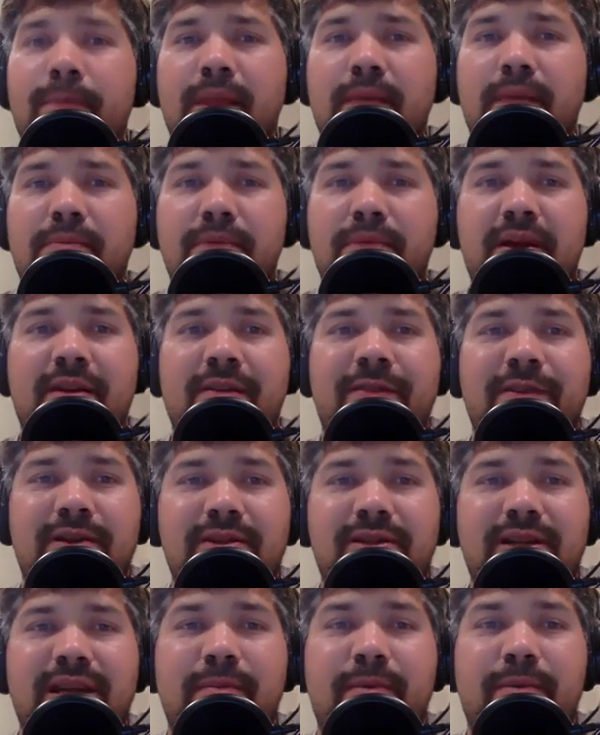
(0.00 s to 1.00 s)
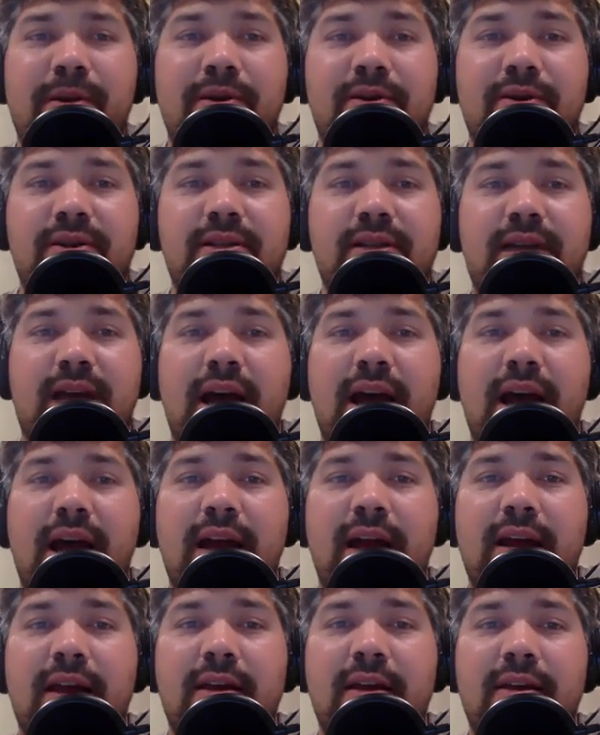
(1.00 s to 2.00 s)
But if you sleep on your
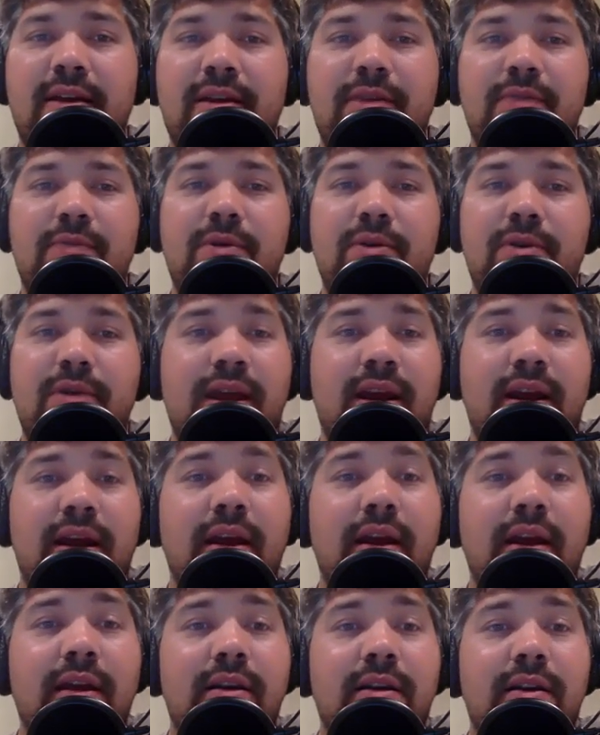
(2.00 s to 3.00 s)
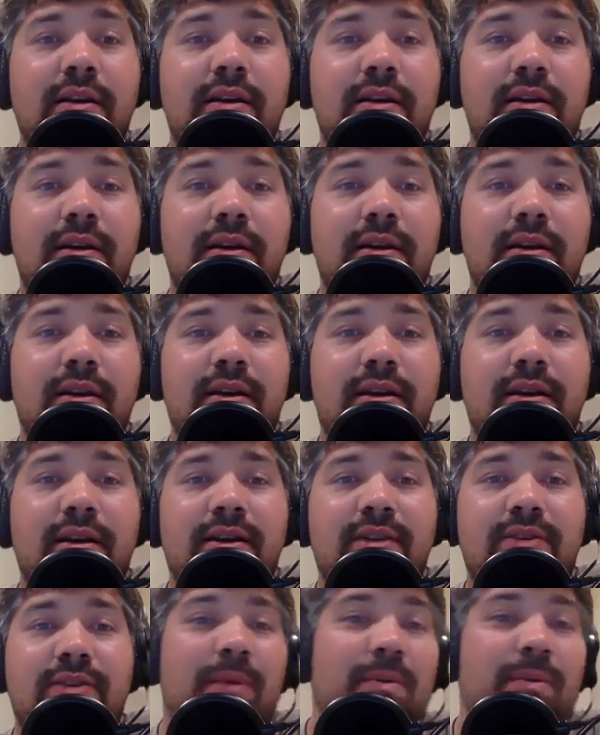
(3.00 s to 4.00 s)
side, you won't get it.
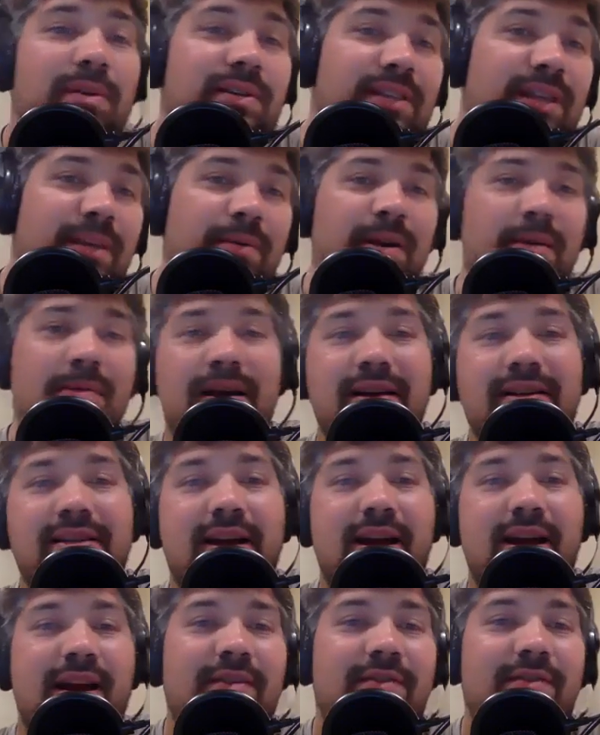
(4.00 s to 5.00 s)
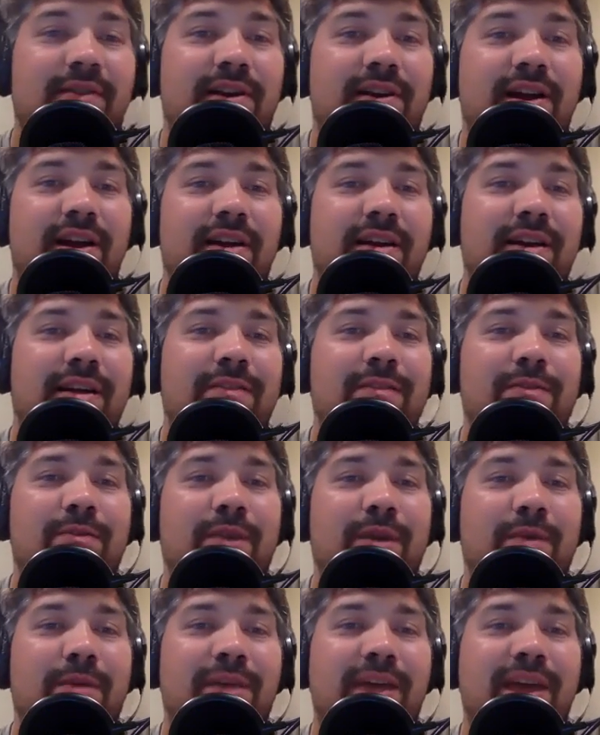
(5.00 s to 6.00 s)
So I've been sleeping on my side every night, even when
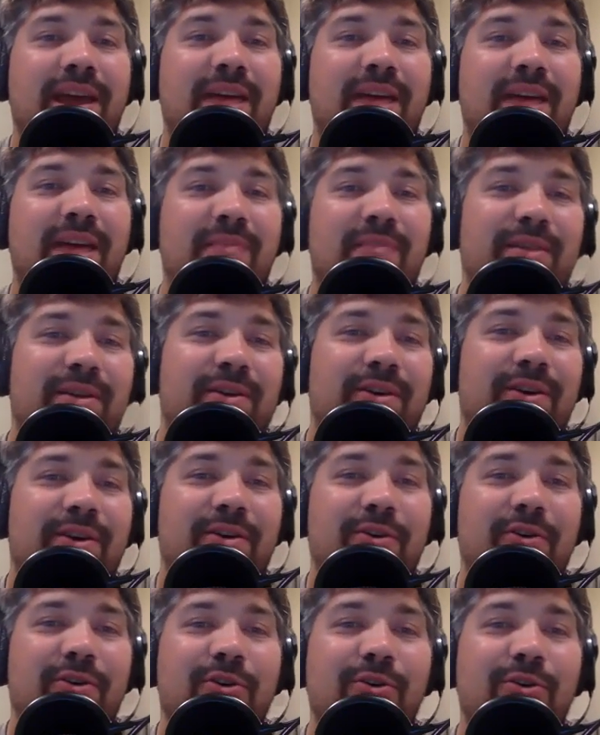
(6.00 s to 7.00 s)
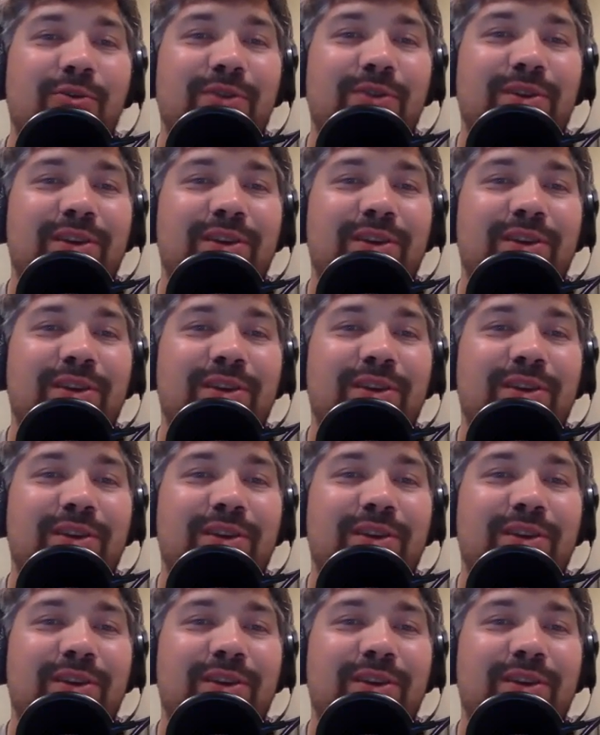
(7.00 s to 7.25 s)
I'm camping or at home.